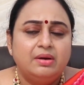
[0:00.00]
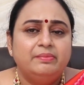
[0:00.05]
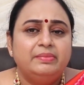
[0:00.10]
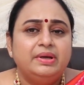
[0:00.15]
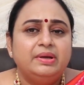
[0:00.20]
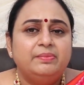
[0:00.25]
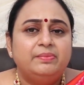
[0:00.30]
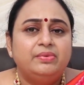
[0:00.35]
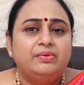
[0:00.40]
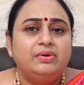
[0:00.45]

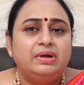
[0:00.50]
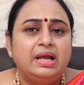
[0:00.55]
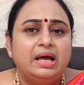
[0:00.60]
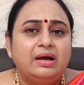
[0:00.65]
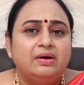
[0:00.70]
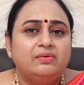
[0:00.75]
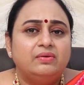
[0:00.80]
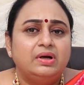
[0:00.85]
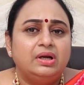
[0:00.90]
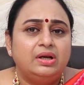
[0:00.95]
people
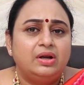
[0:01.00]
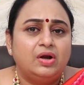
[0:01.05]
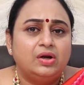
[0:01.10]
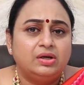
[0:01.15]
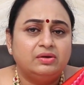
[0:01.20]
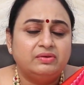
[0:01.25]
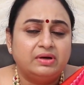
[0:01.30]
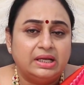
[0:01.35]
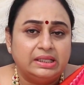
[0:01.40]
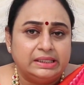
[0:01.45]
have a lot
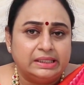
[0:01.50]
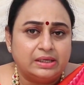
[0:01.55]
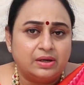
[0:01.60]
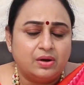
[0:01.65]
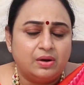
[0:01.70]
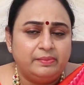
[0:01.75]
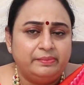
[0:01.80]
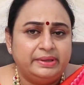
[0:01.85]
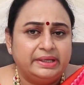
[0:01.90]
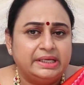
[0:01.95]
of other
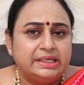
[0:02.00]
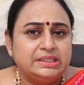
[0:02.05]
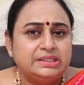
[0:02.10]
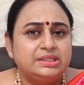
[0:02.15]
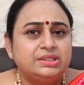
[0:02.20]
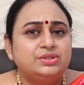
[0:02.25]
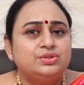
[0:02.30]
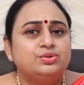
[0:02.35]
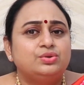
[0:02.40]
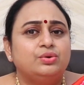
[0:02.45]
complications.